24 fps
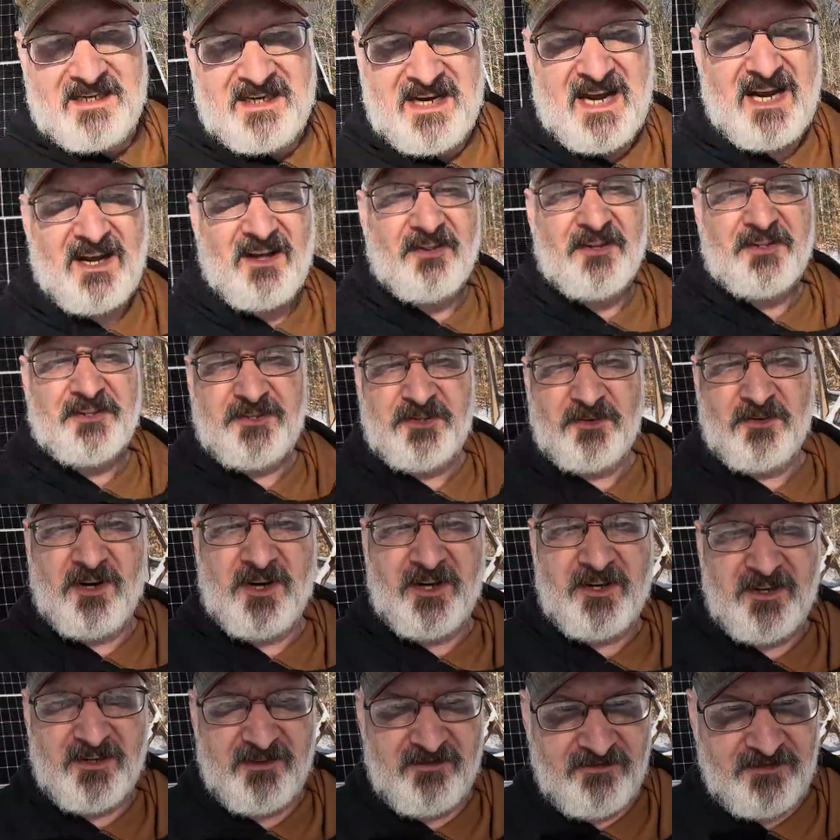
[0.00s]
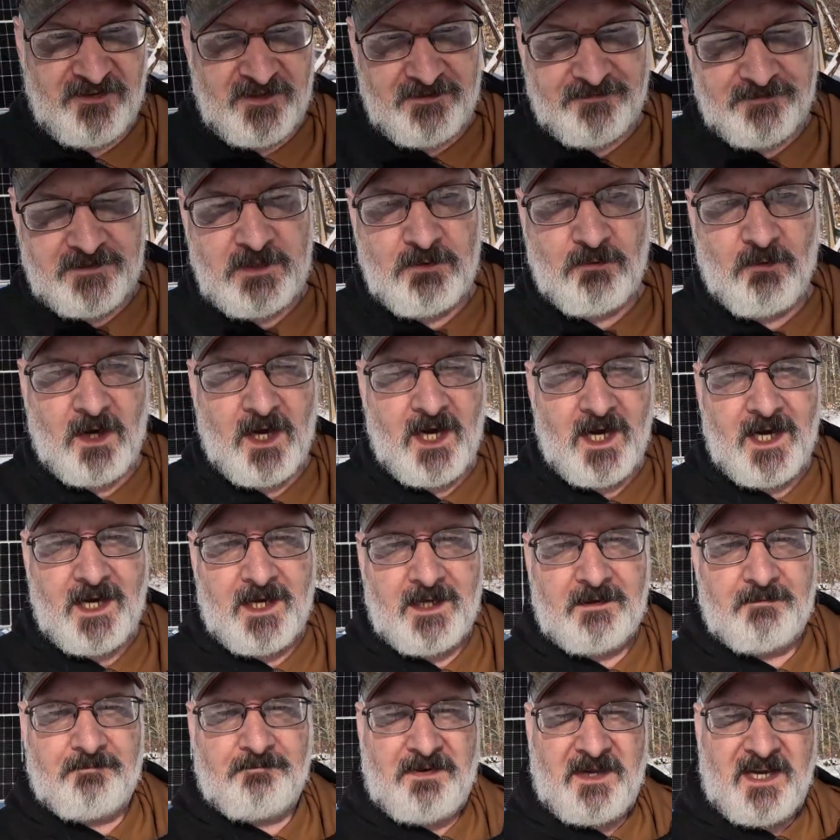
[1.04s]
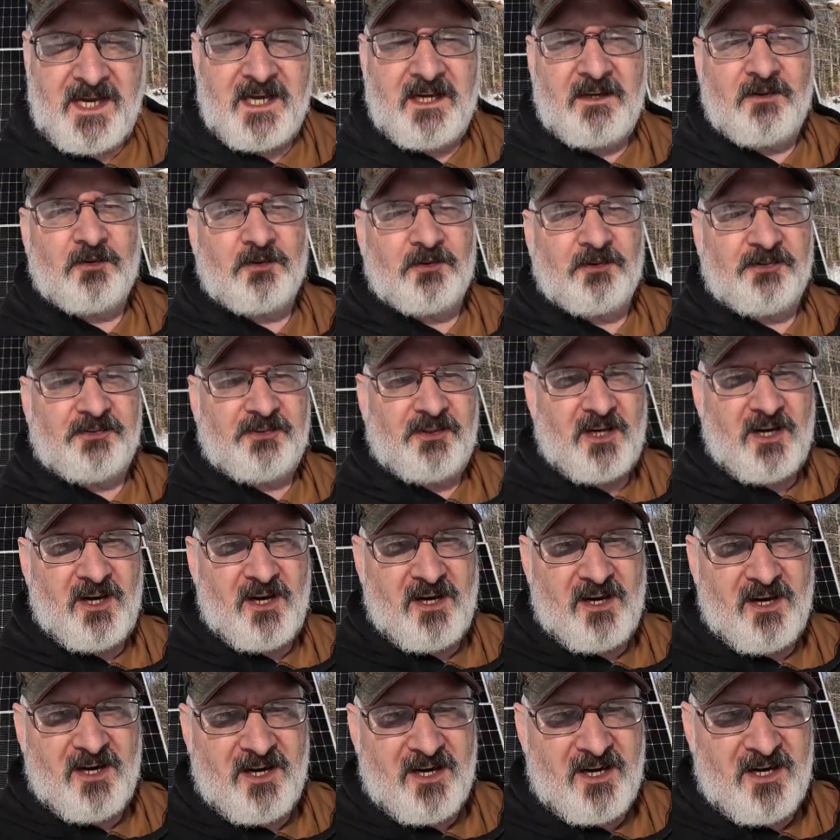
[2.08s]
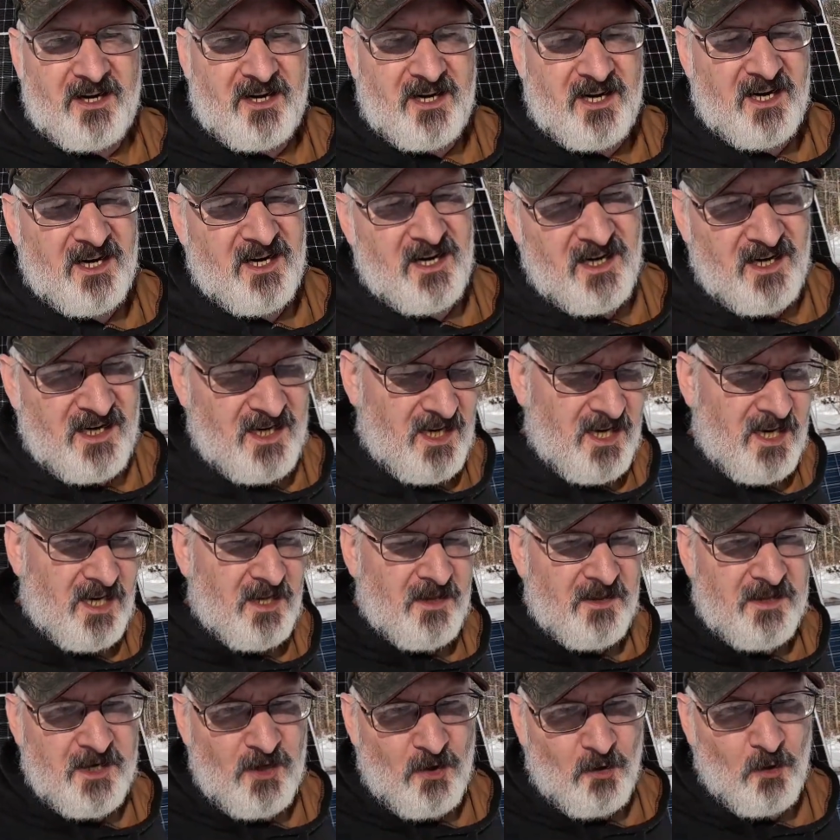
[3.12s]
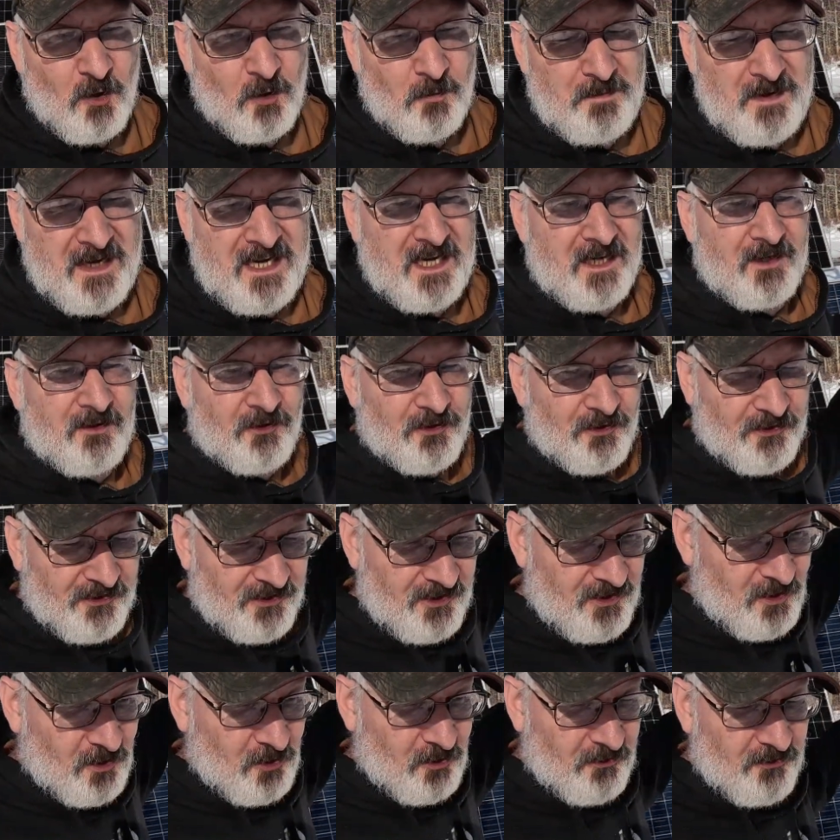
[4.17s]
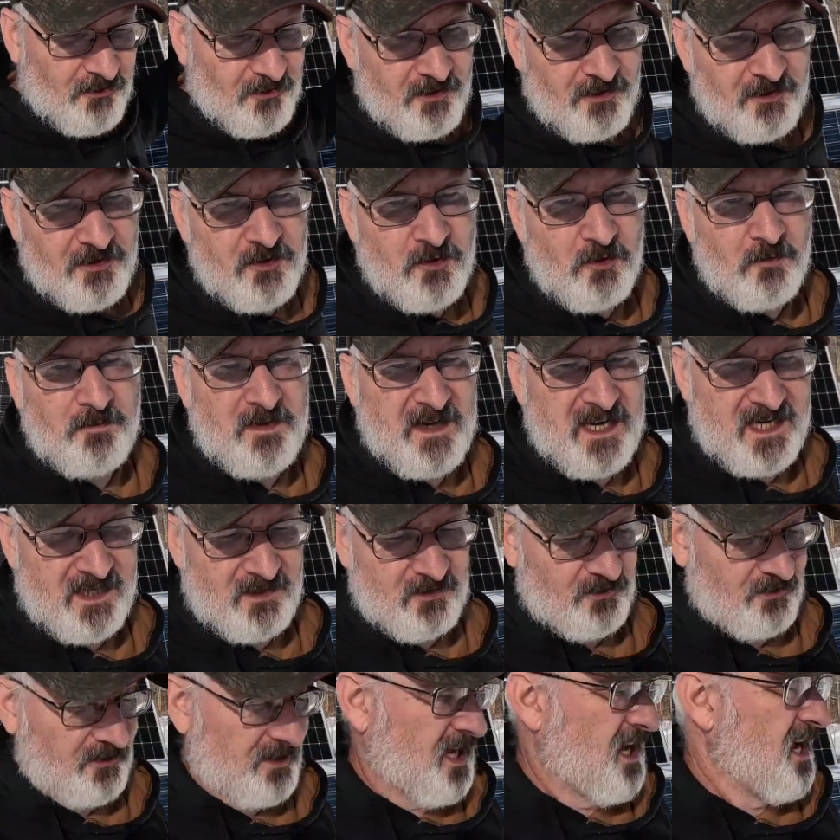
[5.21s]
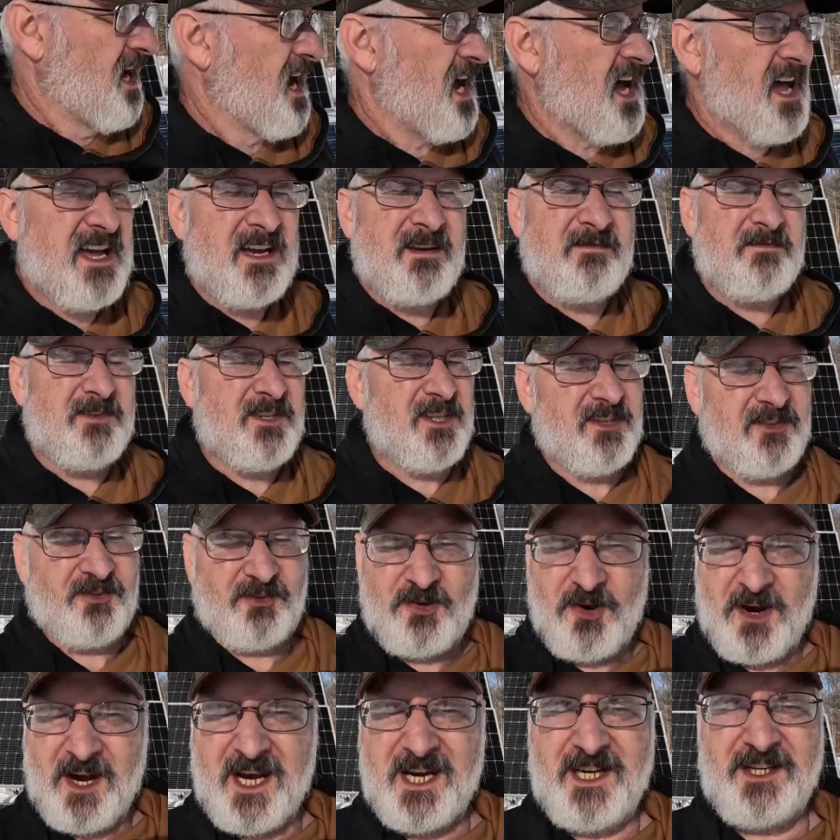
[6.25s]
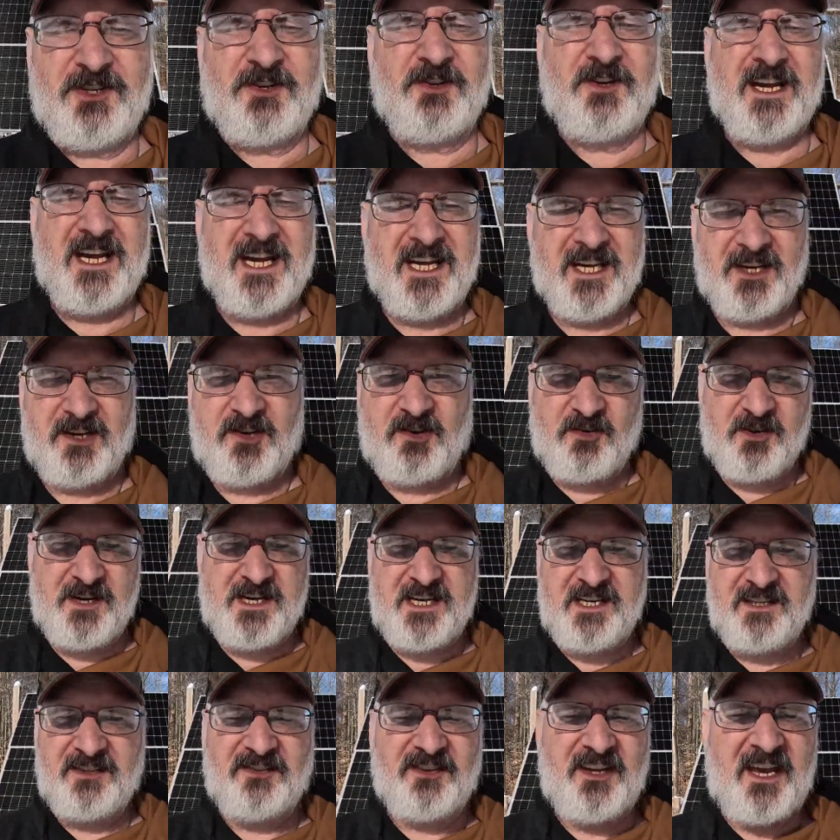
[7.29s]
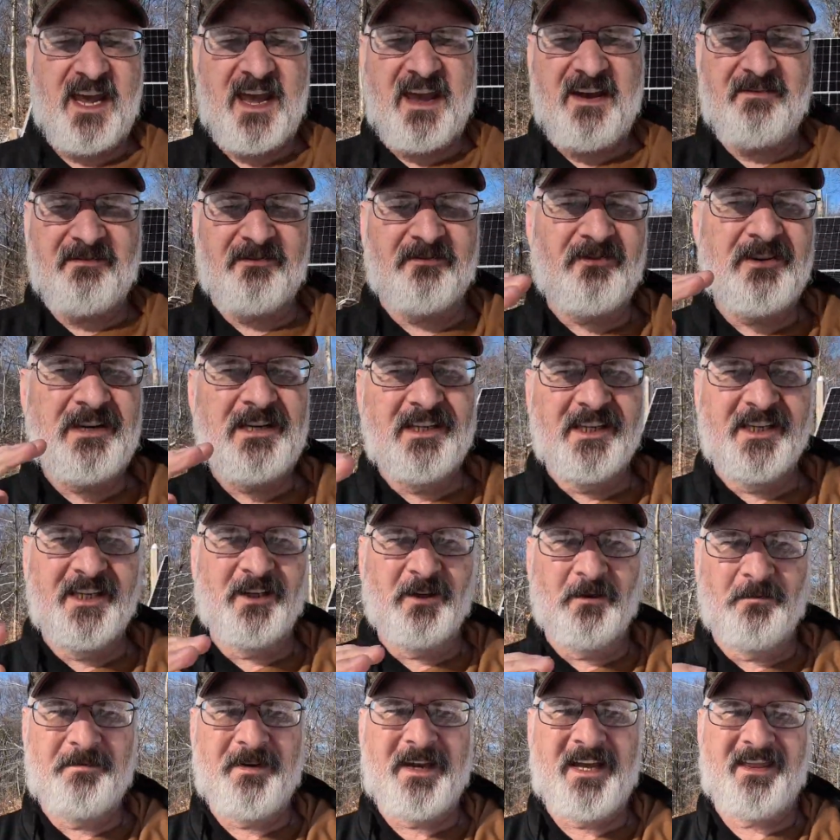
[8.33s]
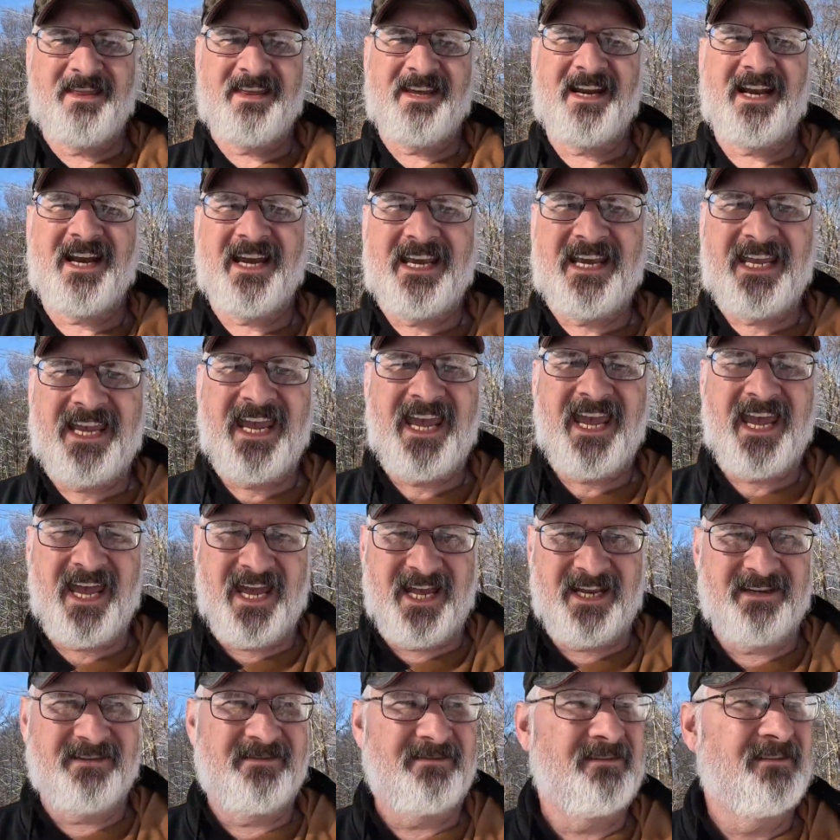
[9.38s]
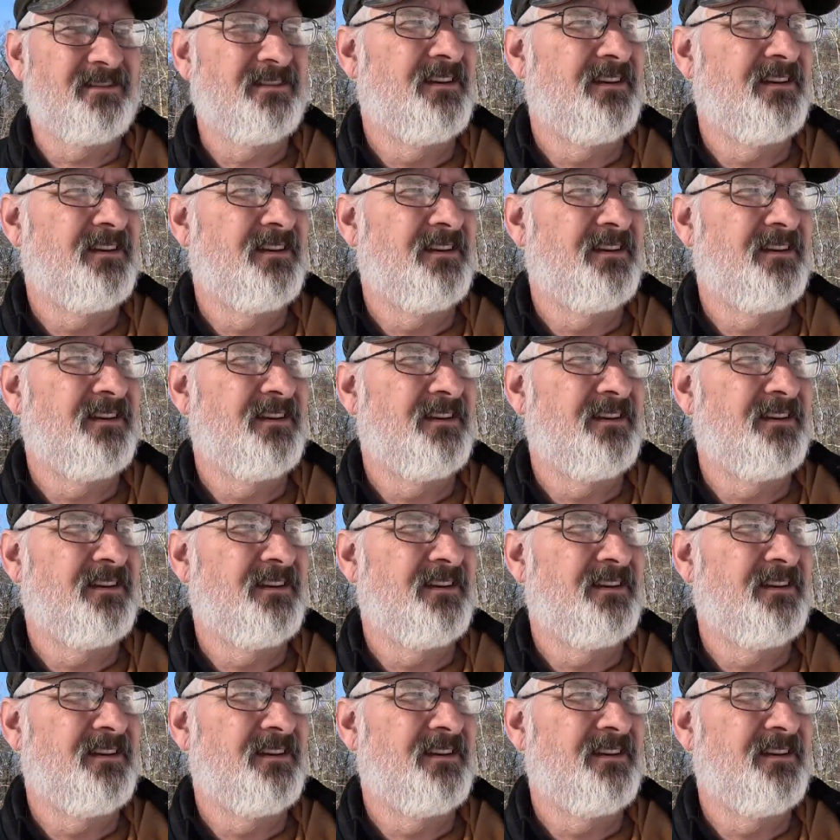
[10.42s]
Now the 250 watt panels are the old panels and those are the new panels. I am just trying to increase every little bit that I can